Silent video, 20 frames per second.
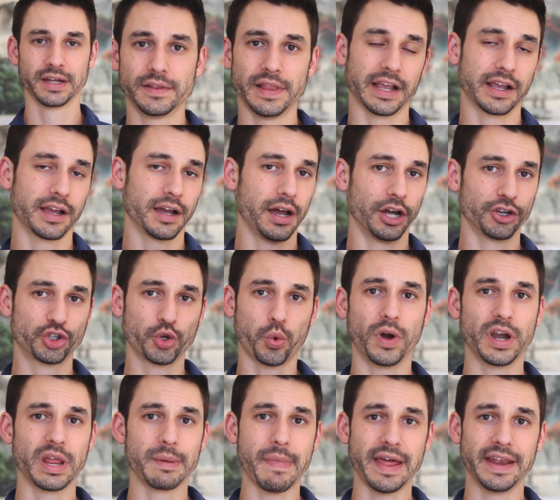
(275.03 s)
like a
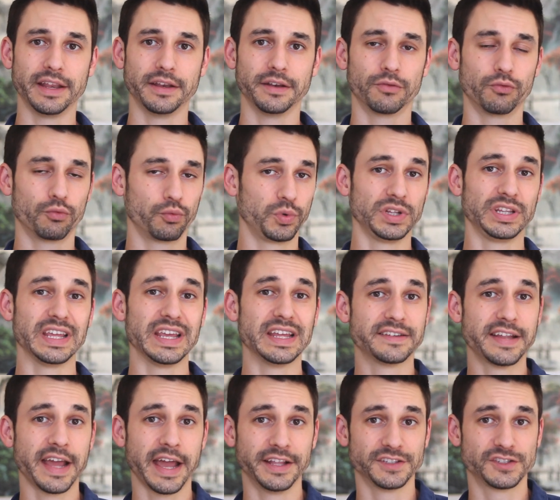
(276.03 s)
20 minute really
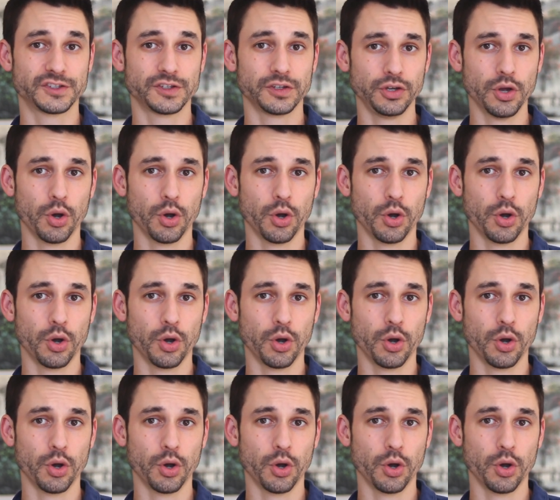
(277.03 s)
intense